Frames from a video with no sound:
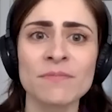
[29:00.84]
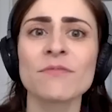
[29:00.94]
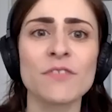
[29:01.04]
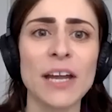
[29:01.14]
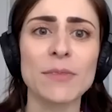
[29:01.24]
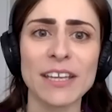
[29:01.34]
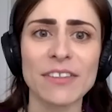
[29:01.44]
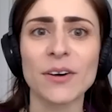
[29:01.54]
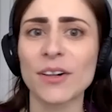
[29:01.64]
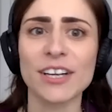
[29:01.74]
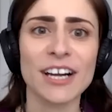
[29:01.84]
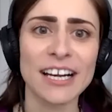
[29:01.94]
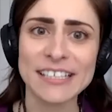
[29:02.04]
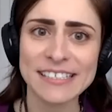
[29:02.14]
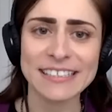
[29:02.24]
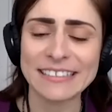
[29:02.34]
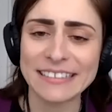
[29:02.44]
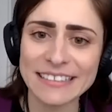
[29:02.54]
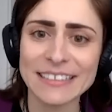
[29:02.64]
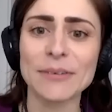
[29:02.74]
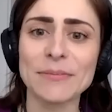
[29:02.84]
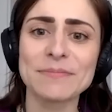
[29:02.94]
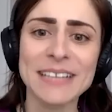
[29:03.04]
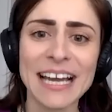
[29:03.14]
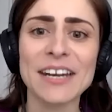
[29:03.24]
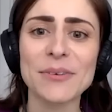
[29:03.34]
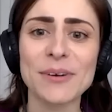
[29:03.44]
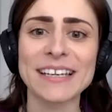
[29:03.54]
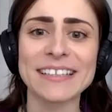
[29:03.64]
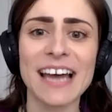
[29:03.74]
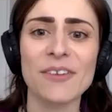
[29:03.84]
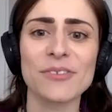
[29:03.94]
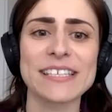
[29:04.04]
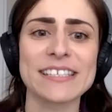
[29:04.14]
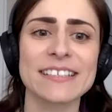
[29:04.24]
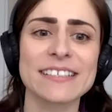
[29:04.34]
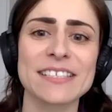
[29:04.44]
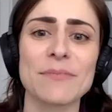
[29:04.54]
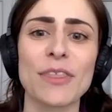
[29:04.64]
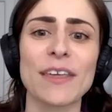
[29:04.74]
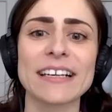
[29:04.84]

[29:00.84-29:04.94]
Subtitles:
family in the Holocaust, I kind of want to not risk some things.